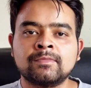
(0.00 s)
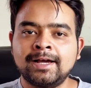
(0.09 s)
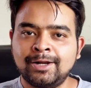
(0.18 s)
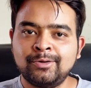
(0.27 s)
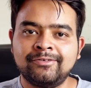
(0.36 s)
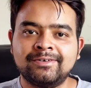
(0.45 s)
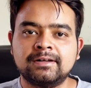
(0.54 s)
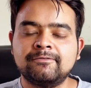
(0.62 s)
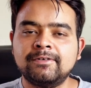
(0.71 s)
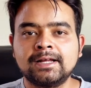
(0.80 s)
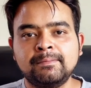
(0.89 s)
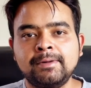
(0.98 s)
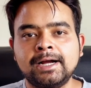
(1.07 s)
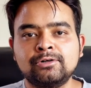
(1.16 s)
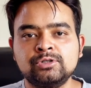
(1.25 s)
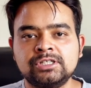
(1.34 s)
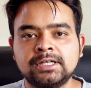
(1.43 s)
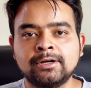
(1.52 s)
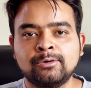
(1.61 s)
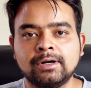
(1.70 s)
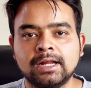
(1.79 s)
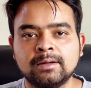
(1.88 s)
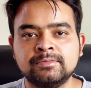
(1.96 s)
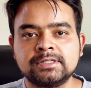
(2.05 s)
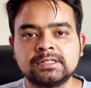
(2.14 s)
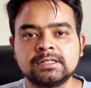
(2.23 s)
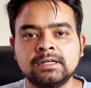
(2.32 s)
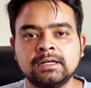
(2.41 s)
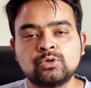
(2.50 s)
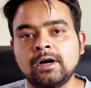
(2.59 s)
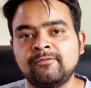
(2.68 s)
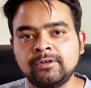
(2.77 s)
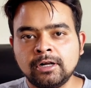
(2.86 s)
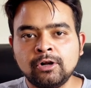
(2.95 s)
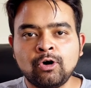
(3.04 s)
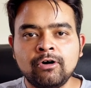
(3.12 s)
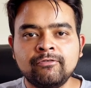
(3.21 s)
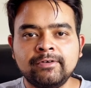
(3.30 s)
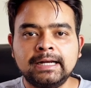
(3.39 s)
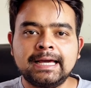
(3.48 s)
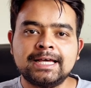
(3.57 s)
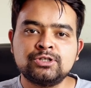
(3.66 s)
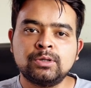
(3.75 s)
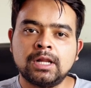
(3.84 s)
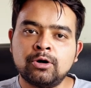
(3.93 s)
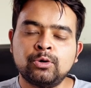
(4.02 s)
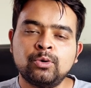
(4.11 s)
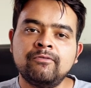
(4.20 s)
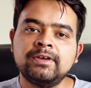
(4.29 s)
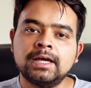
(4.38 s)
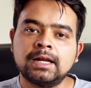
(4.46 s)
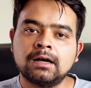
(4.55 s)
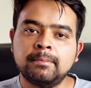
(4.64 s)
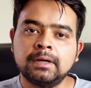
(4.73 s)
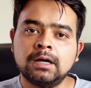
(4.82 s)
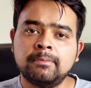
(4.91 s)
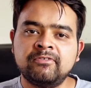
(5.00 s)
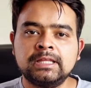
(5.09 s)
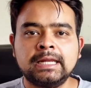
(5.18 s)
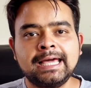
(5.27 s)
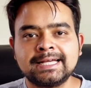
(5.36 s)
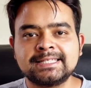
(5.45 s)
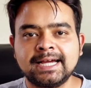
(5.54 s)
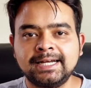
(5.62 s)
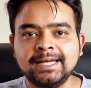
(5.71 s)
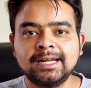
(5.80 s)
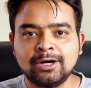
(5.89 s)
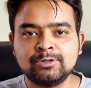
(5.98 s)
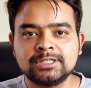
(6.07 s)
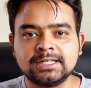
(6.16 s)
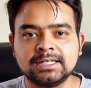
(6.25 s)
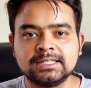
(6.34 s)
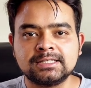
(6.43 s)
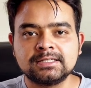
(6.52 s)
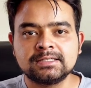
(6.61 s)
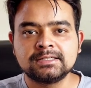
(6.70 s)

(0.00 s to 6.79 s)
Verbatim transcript: Hello everyone, welcome back to GK Code Labs. So after a long wait, as you now know, we are coming up with an exciting cloud series.